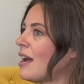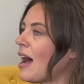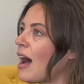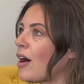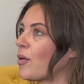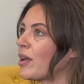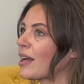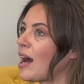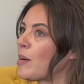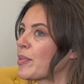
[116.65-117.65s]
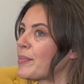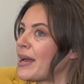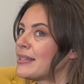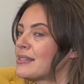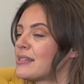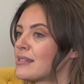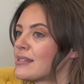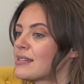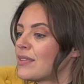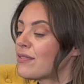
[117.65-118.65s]
how it
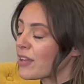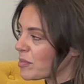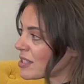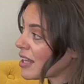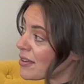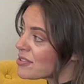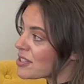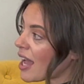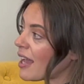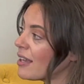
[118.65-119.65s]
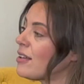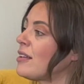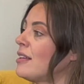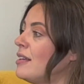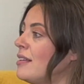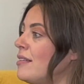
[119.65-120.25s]
complements a family's lifestyle,